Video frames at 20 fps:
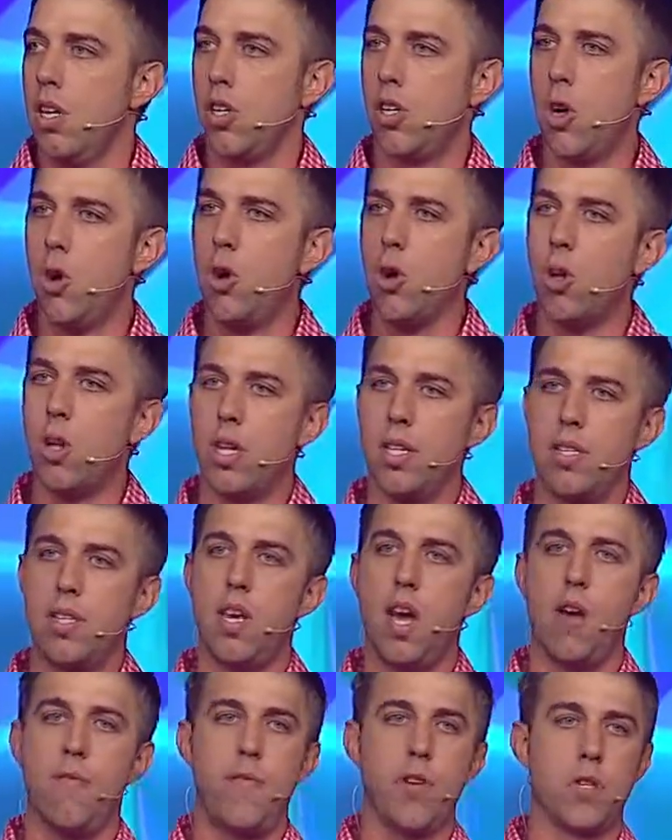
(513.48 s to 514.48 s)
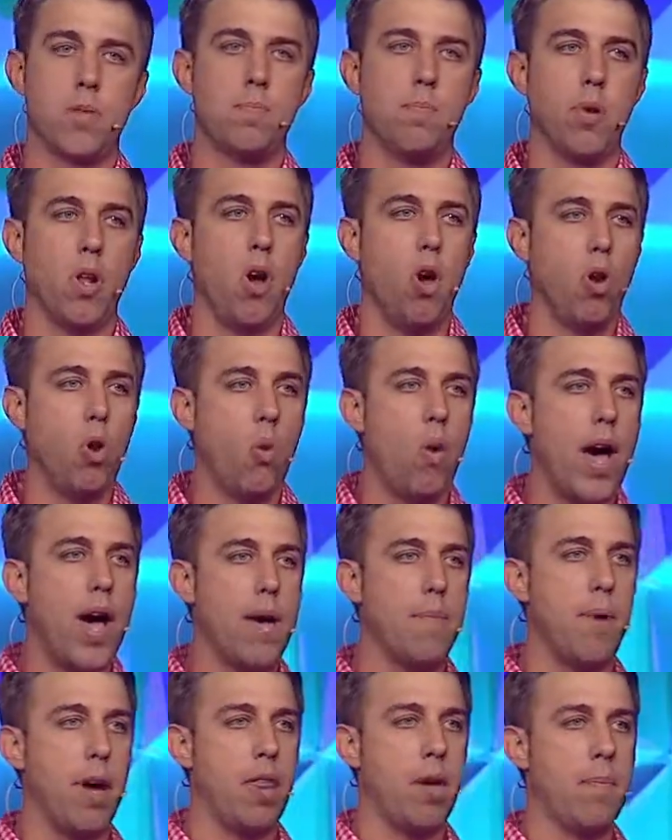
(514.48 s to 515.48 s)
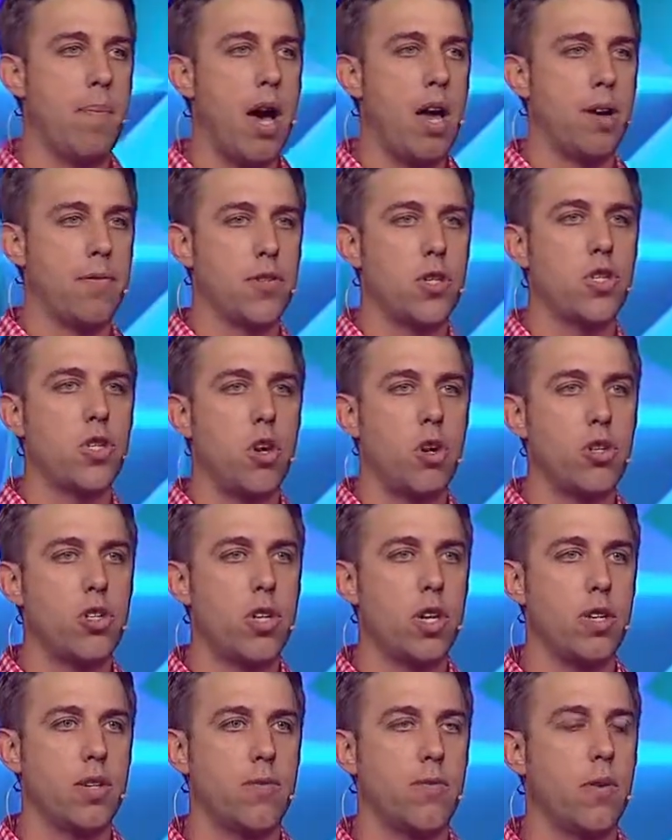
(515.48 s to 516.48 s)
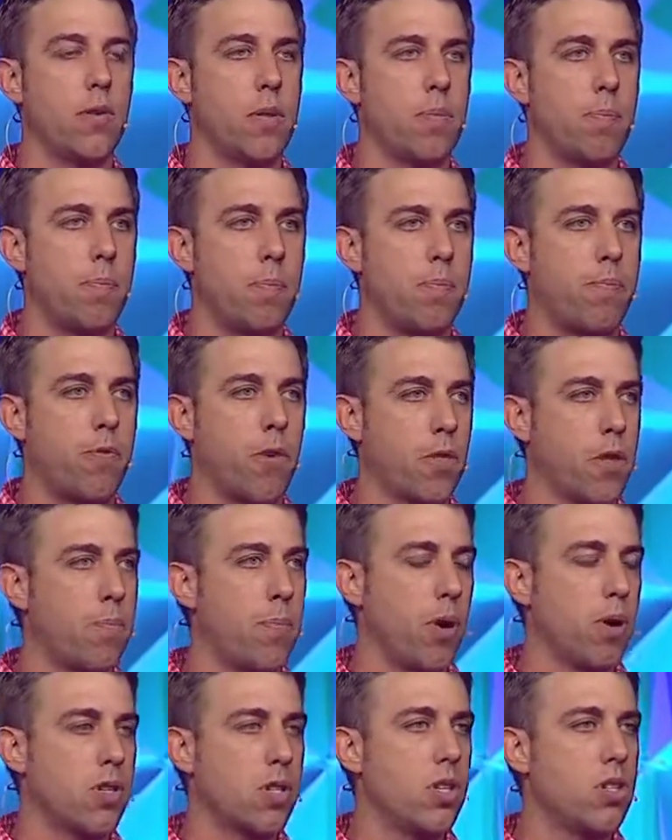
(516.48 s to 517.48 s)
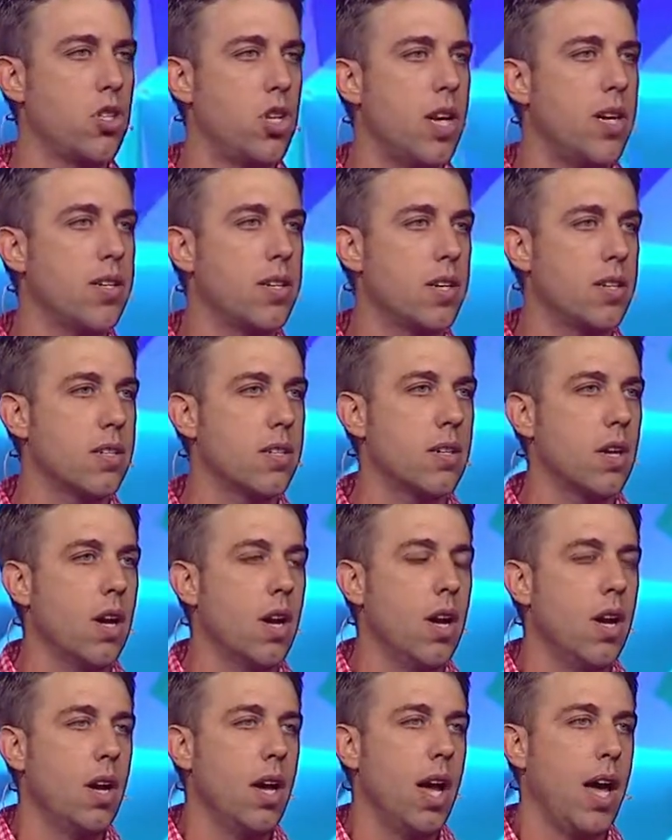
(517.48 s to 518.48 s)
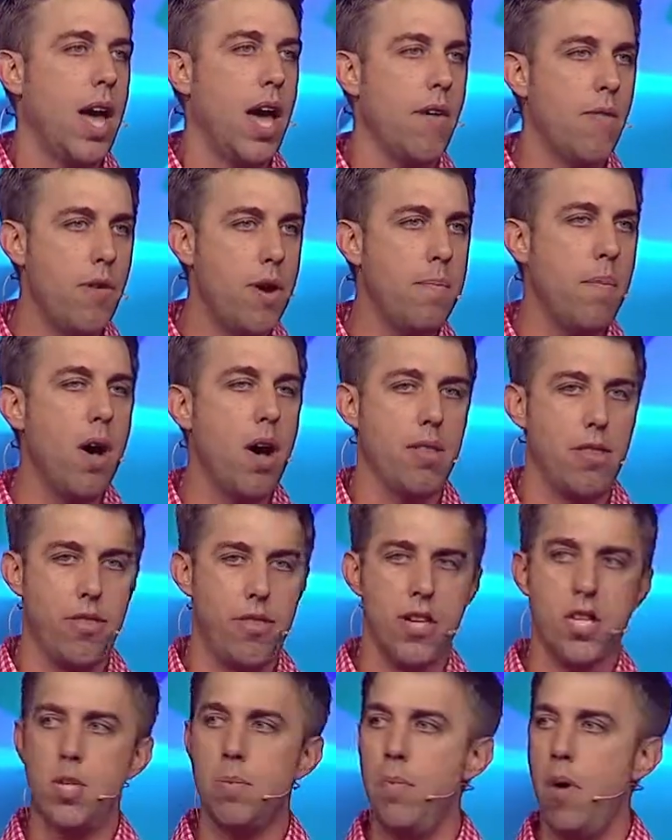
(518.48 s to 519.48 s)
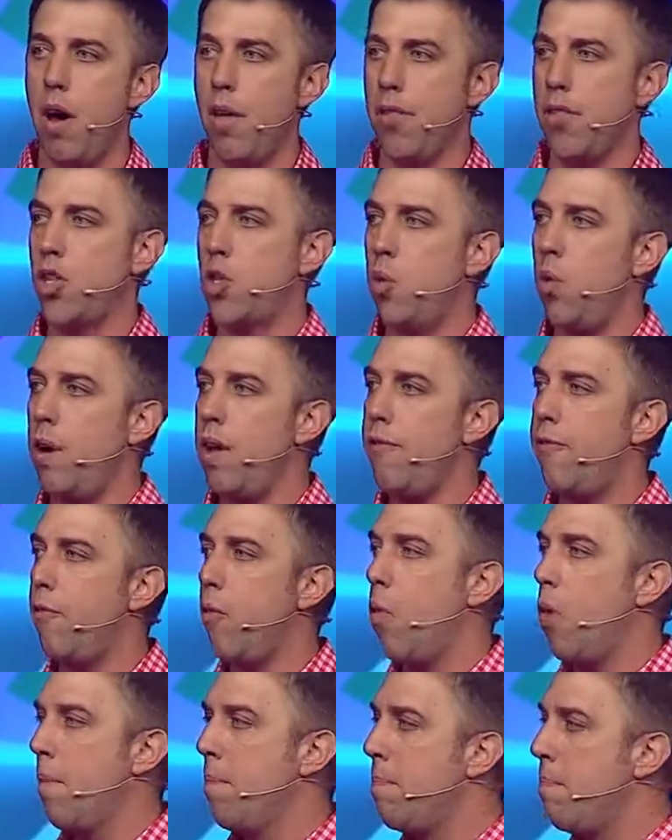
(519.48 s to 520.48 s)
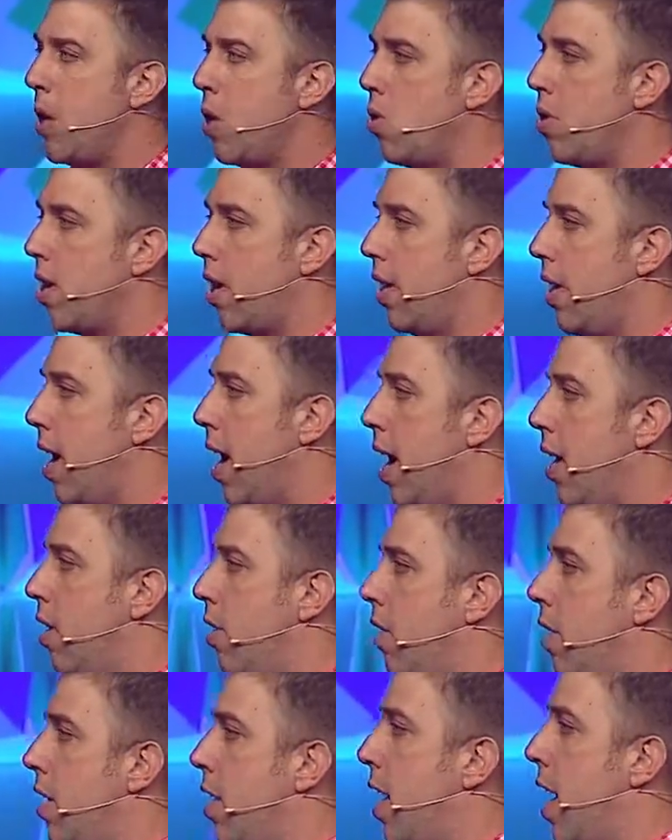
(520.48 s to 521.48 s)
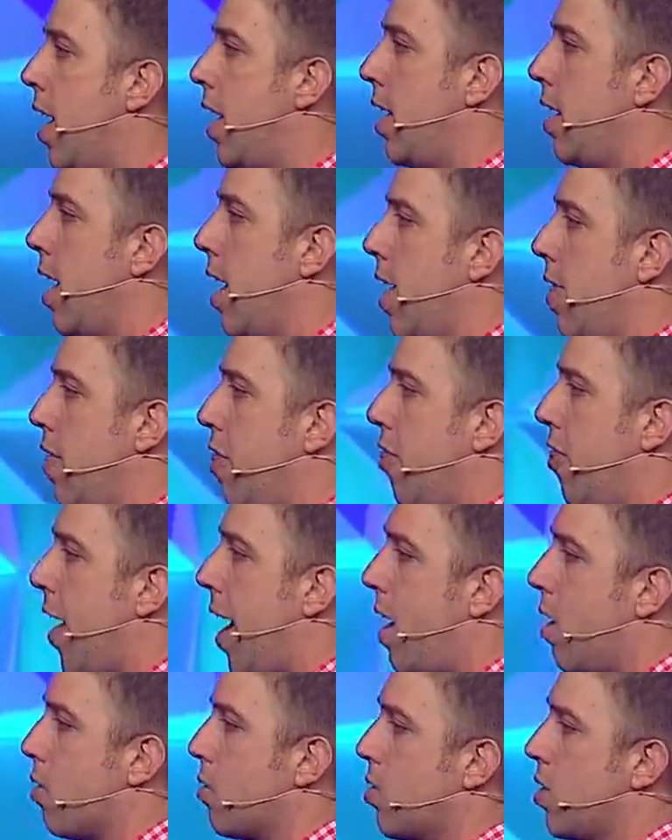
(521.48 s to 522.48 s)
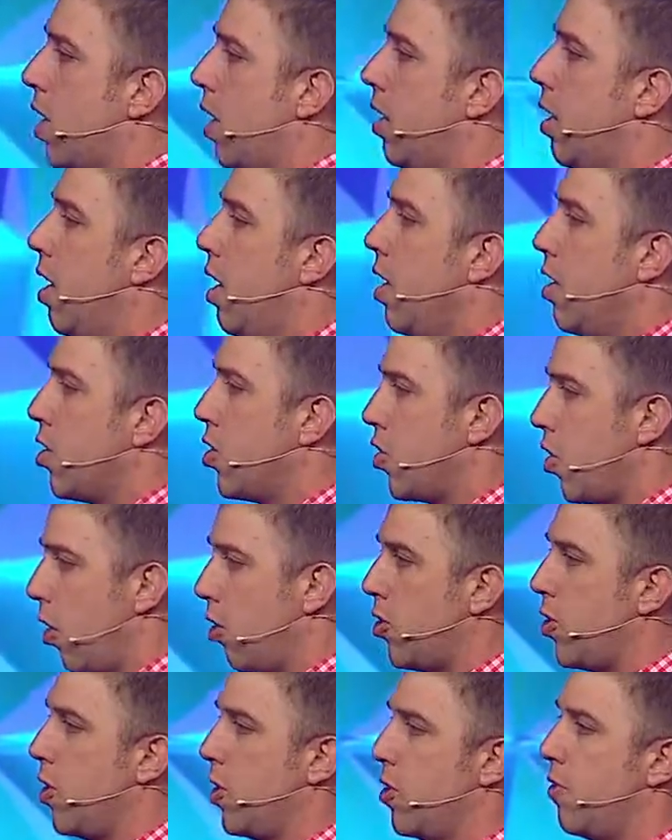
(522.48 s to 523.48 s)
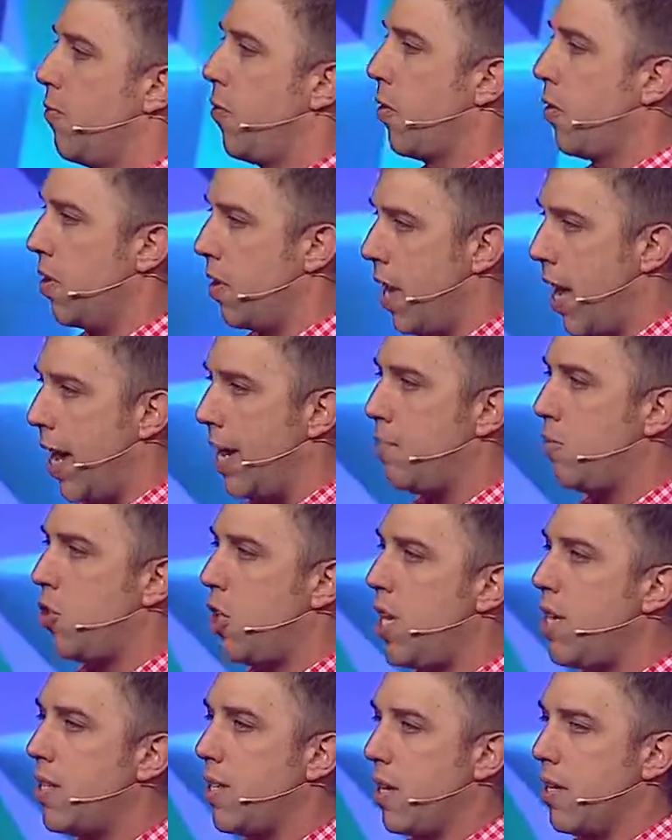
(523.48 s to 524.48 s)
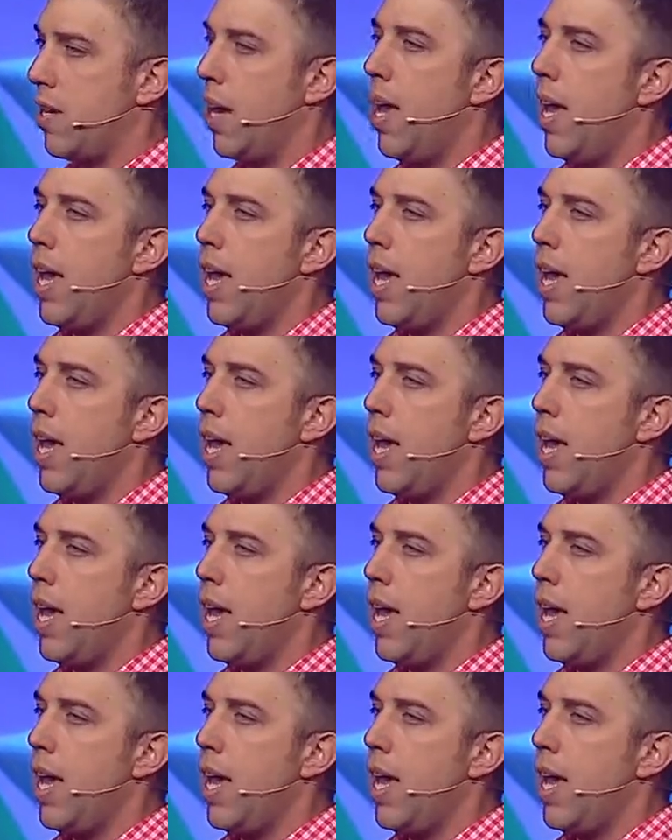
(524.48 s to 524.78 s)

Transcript: Google itself is blown away by the amount of searches for the, for the person Jesus. Every month, this month, 24,999,000 searches for the name Jesus.